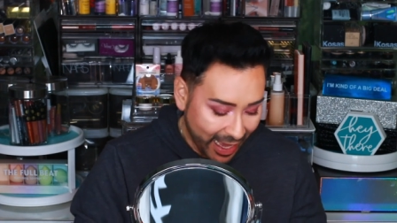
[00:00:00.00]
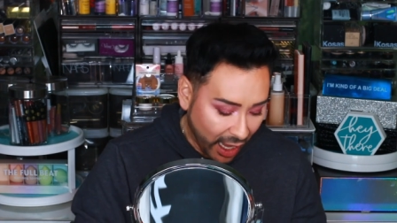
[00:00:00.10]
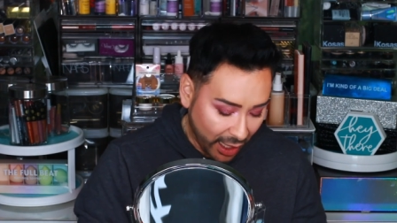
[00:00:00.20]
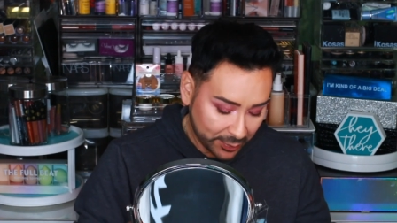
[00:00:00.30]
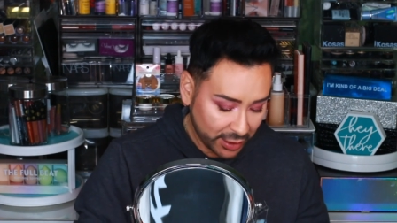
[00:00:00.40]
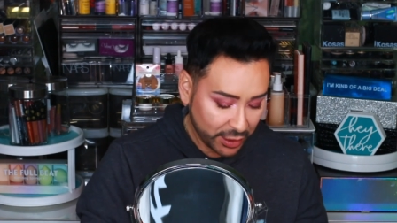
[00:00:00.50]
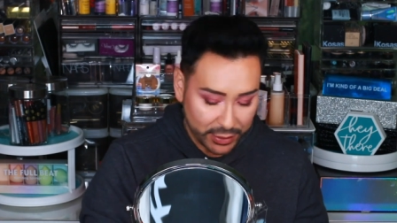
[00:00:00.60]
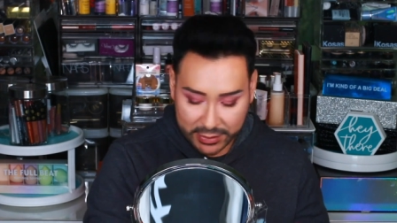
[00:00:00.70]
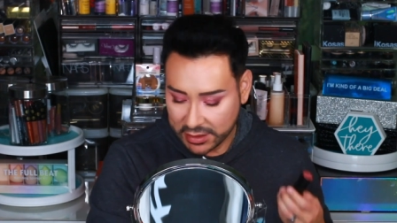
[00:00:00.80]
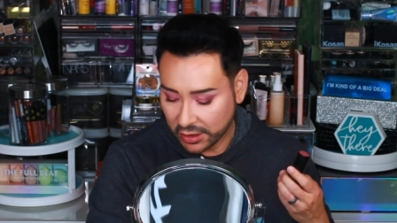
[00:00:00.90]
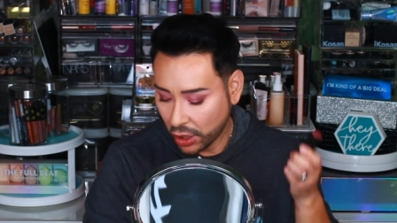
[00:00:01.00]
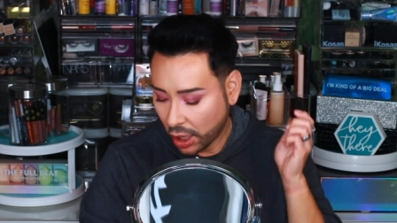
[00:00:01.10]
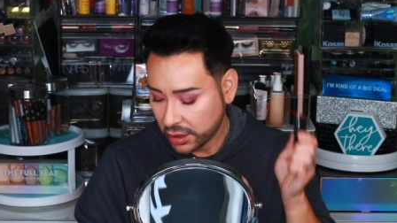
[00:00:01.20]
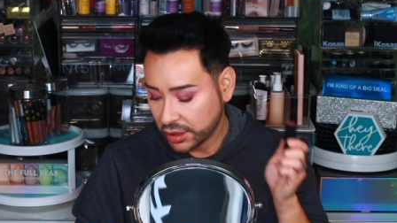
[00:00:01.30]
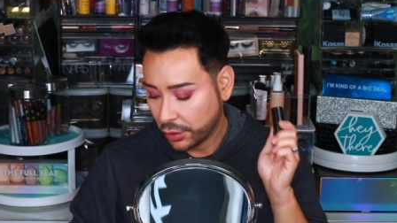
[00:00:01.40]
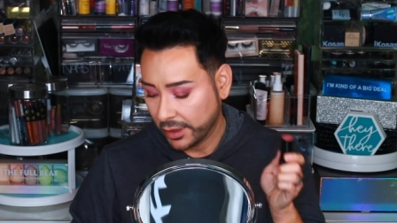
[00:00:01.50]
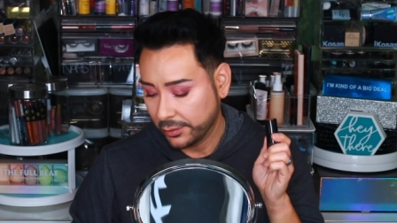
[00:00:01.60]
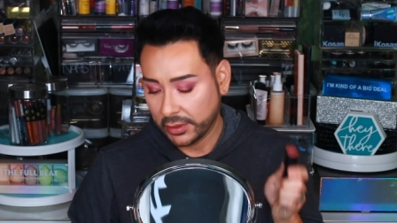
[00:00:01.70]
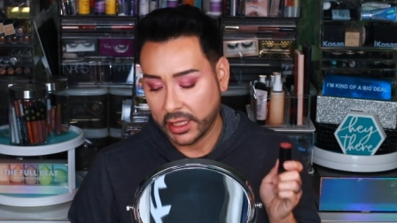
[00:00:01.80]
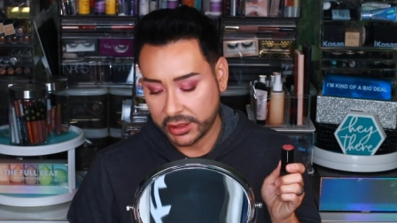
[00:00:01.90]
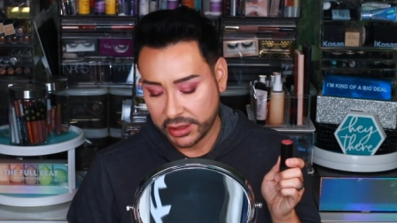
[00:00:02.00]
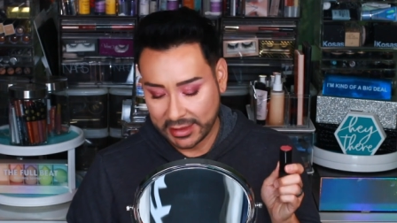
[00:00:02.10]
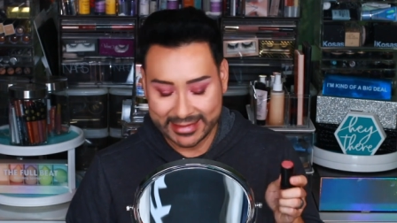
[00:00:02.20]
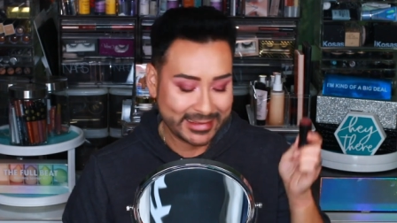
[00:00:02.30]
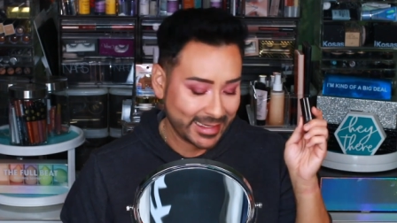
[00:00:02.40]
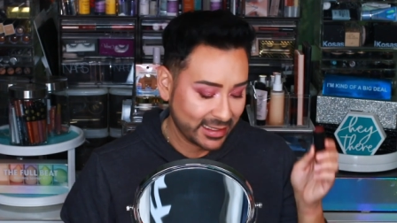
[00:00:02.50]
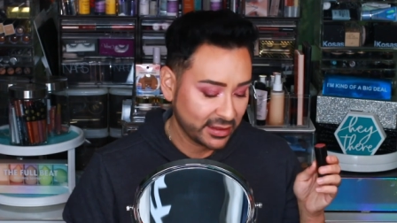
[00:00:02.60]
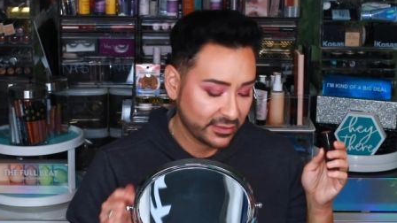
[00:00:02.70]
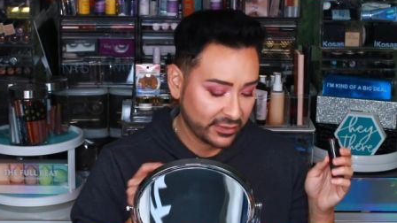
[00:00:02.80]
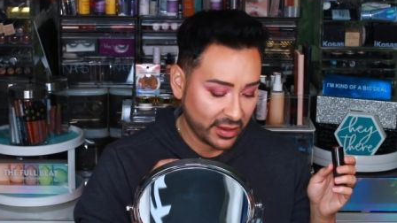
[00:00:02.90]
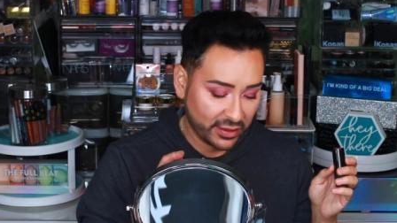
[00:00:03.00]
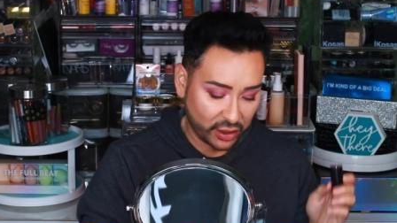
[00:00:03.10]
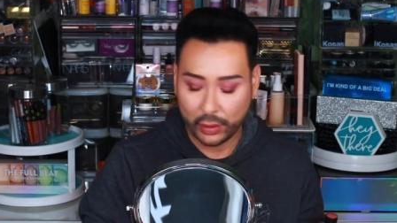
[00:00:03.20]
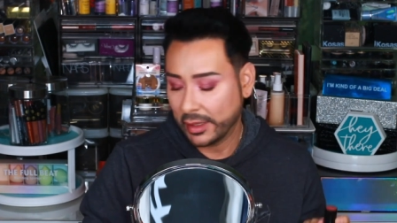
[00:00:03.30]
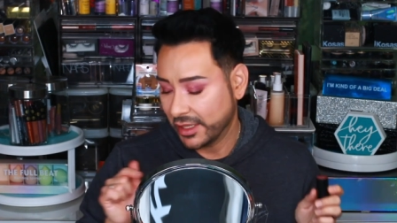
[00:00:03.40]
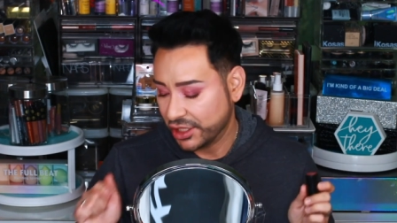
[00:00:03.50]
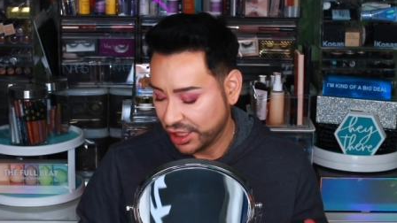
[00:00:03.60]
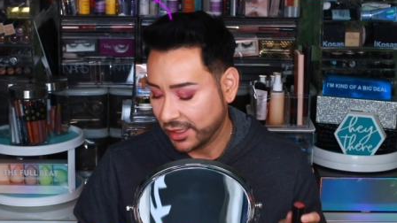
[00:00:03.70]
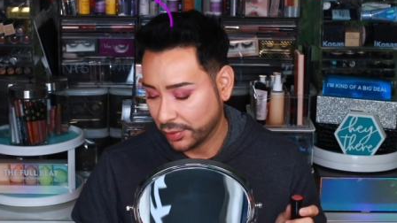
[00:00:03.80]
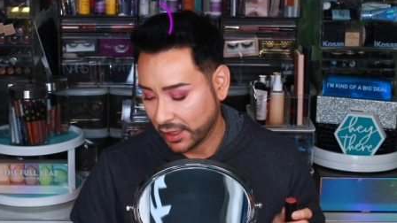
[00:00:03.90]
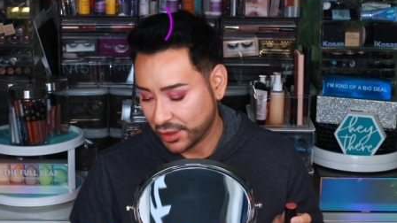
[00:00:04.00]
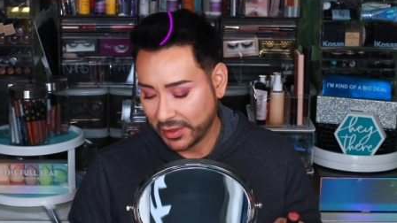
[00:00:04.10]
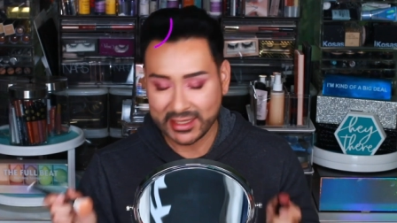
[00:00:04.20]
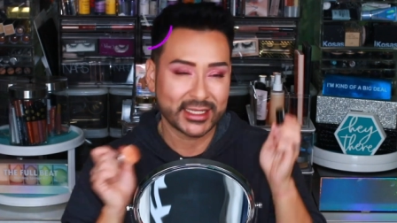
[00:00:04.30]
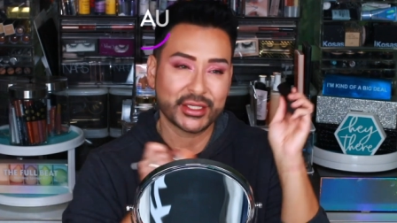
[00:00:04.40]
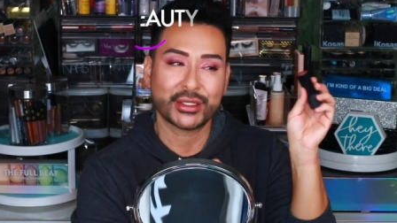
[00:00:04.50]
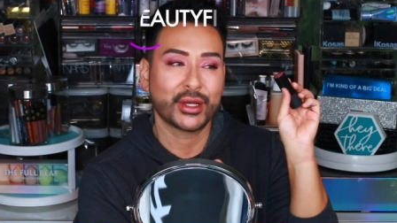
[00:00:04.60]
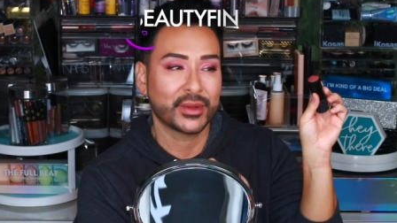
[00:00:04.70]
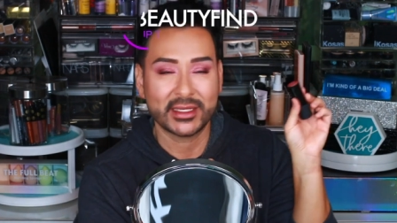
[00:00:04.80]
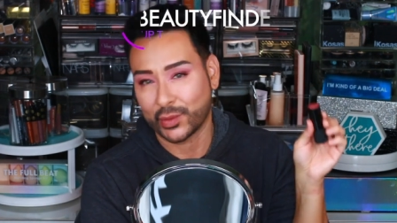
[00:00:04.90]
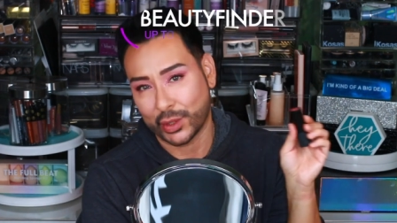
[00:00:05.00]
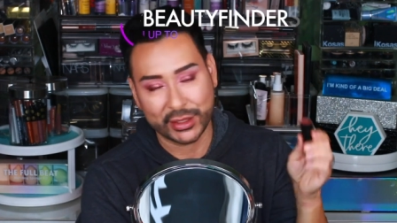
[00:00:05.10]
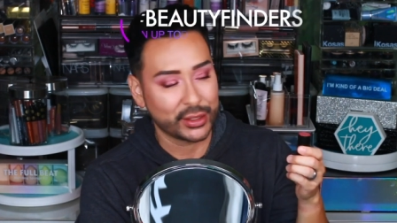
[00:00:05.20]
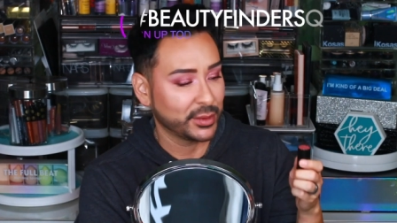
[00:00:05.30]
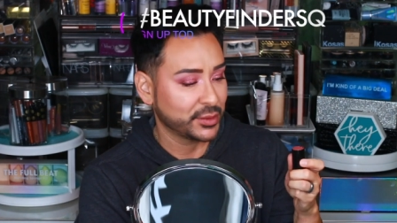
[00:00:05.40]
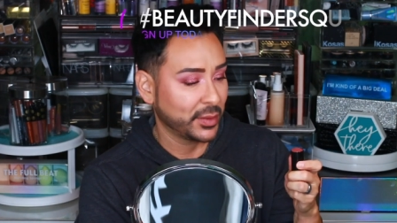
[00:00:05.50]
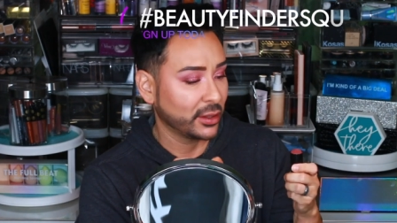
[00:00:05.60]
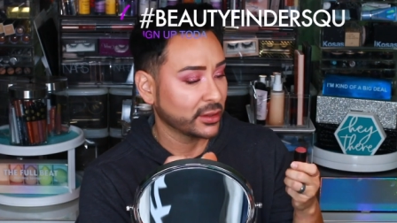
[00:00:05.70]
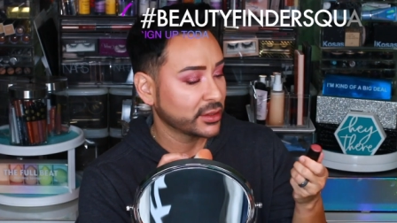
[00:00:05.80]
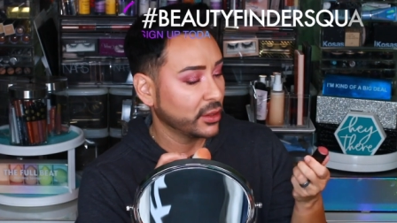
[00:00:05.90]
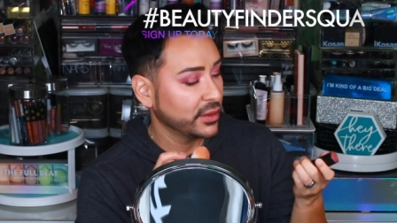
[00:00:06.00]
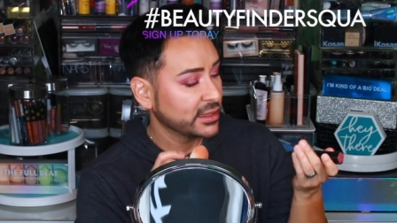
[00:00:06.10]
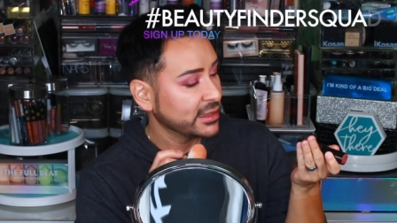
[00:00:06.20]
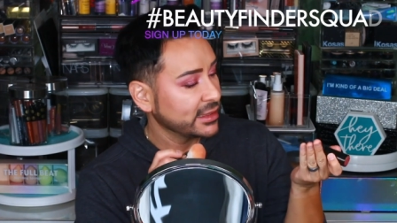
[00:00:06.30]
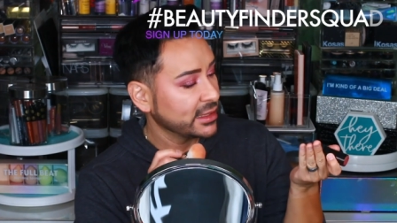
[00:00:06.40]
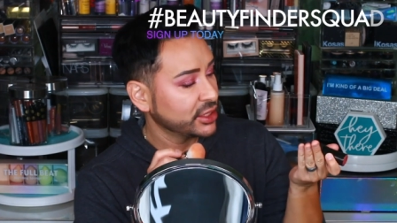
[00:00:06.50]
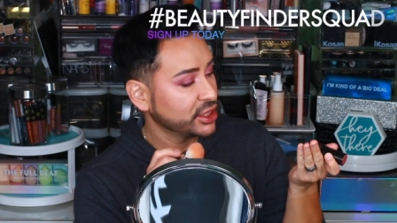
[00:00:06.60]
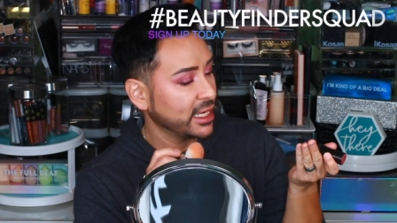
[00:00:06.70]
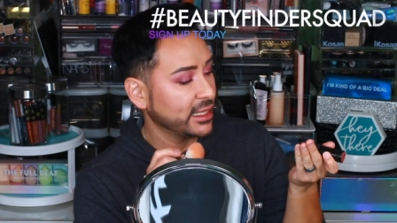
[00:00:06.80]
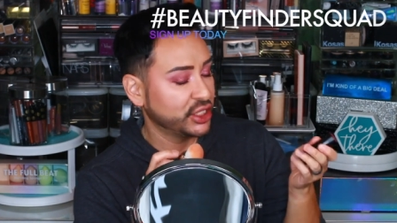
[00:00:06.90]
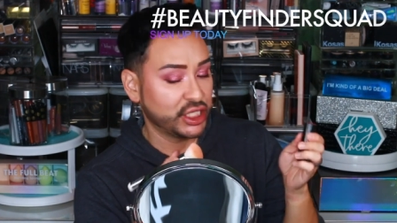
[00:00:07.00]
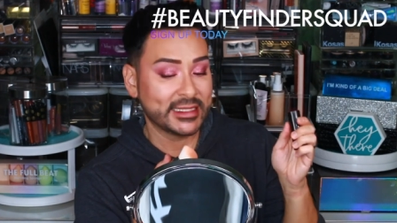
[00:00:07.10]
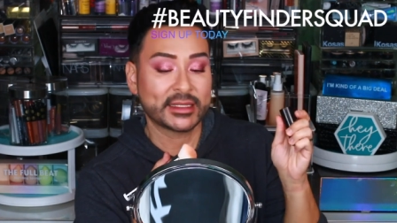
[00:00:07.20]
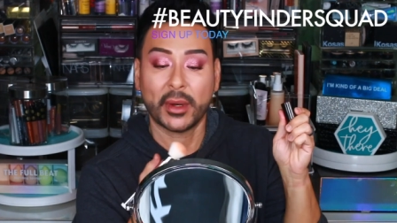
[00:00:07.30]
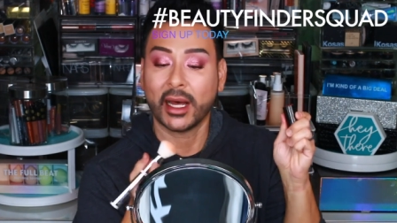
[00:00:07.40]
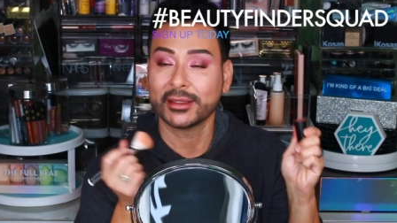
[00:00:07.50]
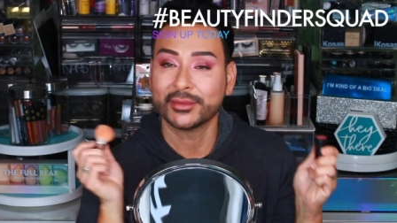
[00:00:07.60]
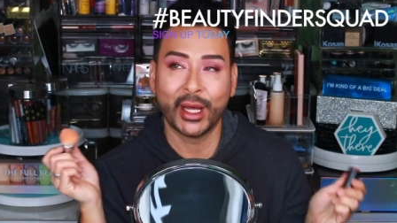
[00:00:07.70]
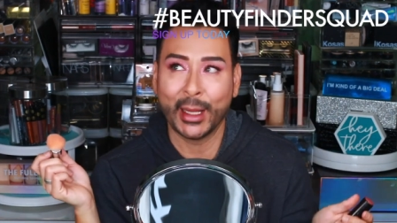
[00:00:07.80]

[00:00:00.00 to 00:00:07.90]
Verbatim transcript: I'm gonna use the NARS cream blush instead of the creamy cheek blush because I just know this works so much better. So this is in the shade G Spot.